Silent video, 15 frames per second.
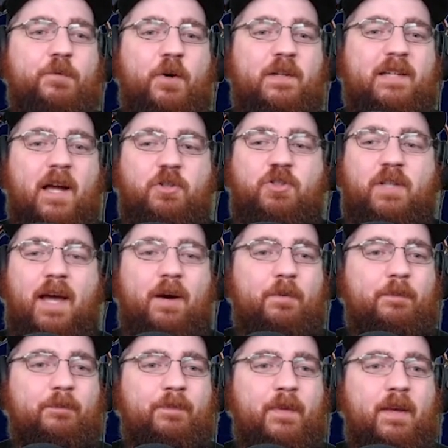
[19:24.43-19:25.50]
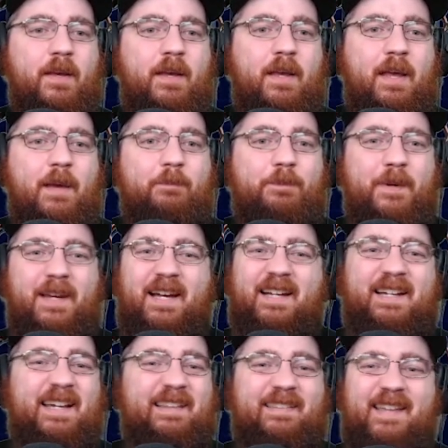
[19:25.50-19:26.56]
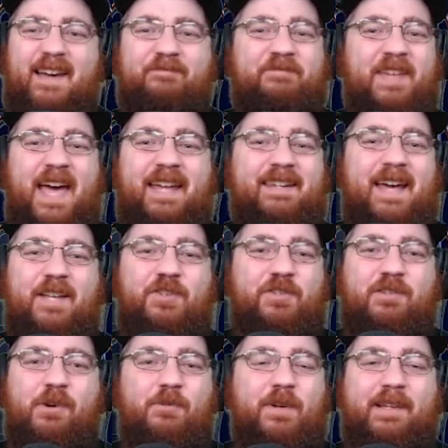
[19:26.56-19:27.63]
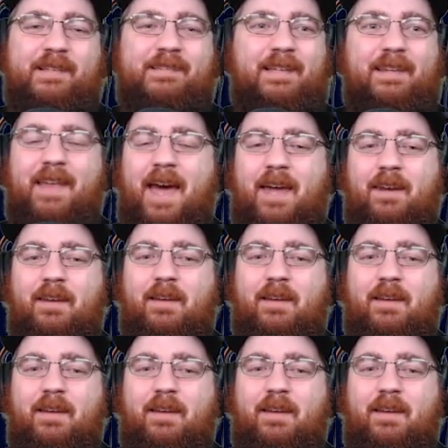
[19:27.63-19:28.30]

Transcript: for a touchdown, but a left end, I just don't really see that.